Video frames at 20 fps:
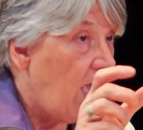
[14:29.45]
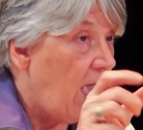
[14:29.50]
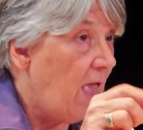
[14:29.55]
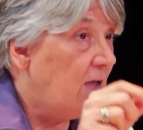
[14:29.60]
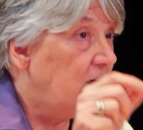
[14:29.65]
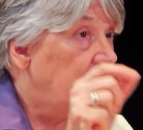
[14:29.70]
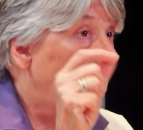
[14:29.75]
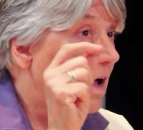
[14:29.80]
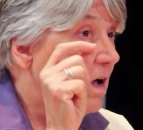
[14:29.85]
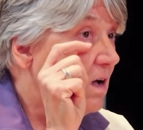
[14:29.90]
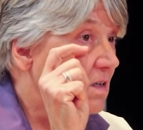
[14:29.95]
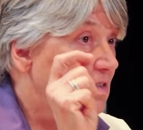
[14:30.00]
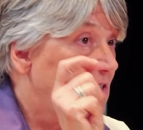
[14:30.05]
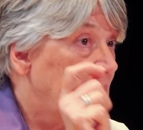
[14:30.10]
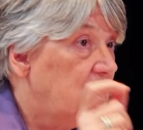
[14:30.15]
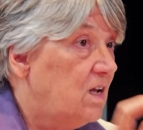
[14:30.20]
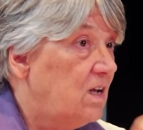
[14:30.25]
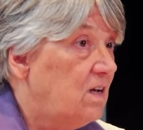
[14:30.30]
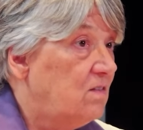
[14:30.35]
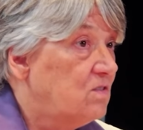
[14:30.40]
and
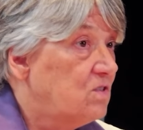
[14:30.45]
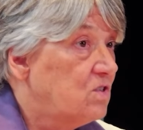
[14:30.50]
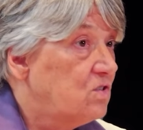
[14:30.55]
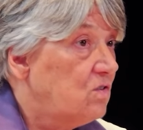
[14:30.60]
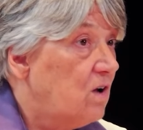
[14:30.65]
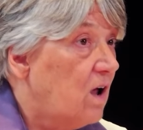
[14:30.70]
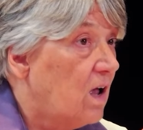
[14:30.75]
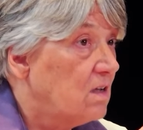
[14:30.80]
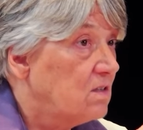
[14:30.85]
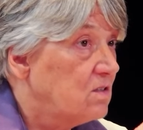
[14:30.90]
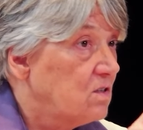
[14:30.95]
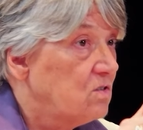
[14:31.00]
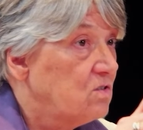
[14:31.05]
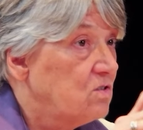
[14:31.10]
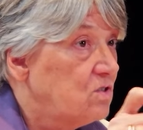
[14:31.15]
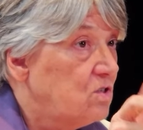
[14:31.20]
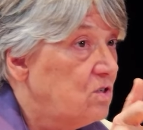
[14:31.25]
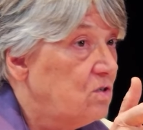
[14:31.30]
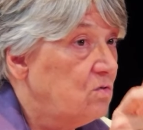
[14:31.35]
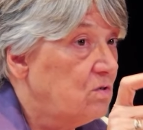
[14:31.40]
oxidative stress.
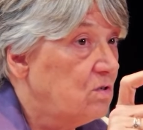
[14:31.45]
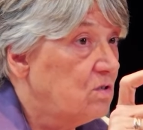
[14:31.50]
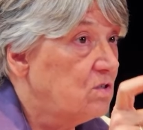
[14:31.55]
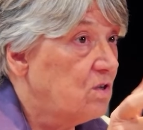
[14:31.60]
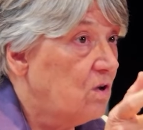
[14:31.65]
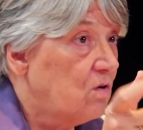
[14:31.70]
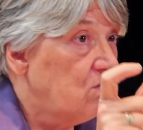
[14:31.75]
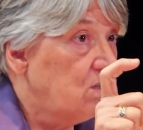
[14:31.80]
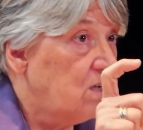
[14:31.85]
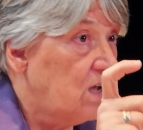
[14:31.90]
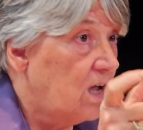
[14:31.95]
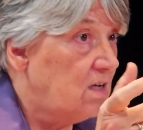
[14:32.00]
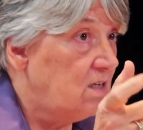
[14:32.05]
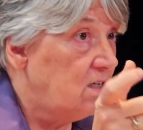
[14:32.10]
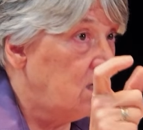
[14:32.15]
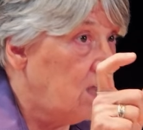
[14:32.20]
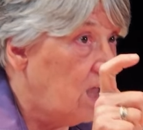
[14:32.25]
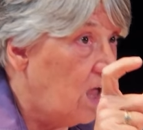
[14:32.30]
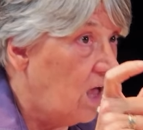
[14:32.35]
Those two are so tied